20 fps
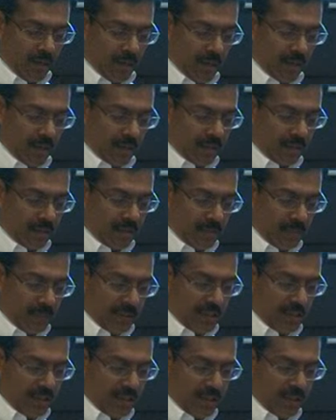And
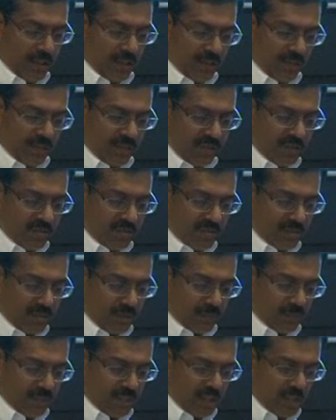typically any of these
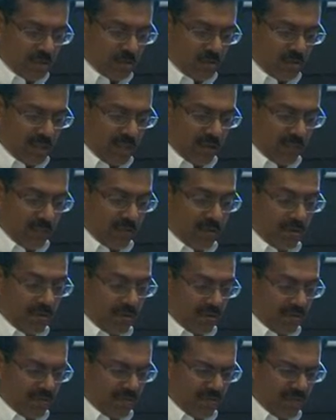companies would have a
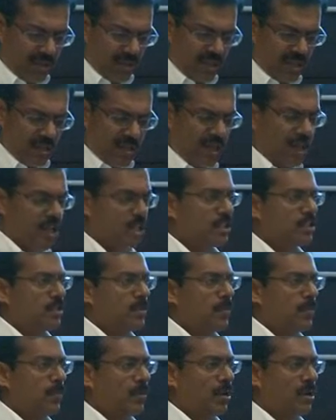very
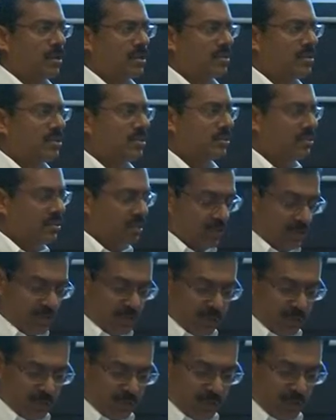large product and service
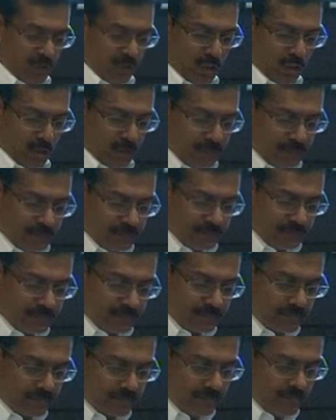portfolio.
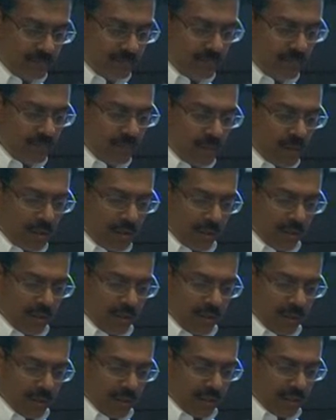
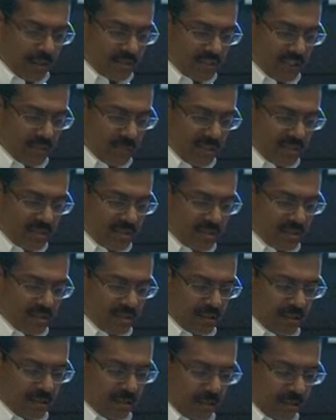And as I
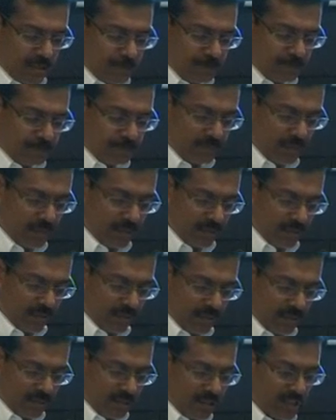mentioned,
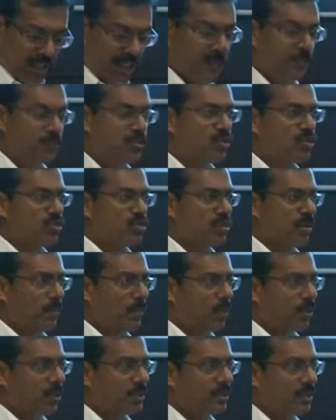there are teams to
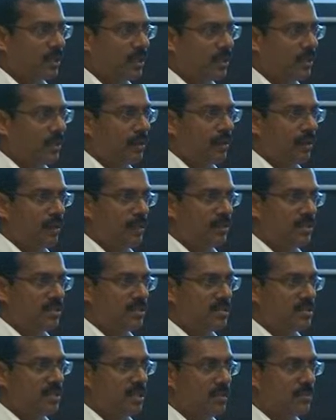support that, and
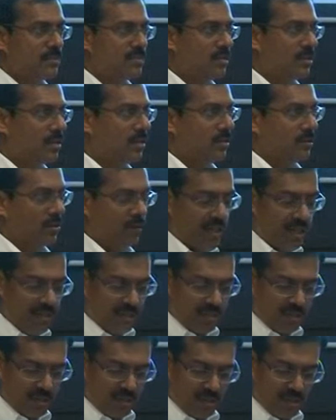these teams are
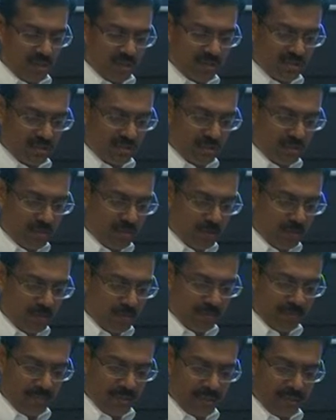located across the
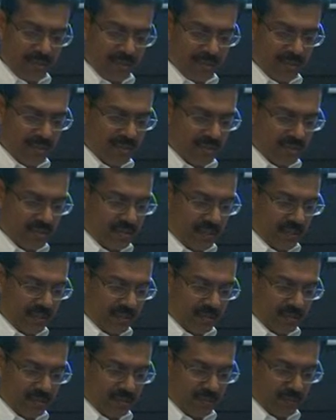globe, and they
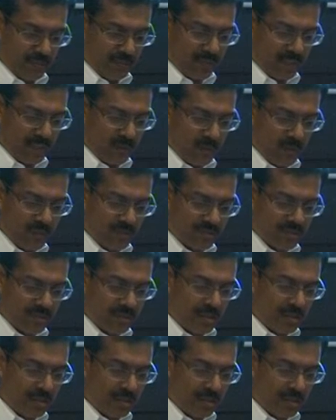interact in many ways.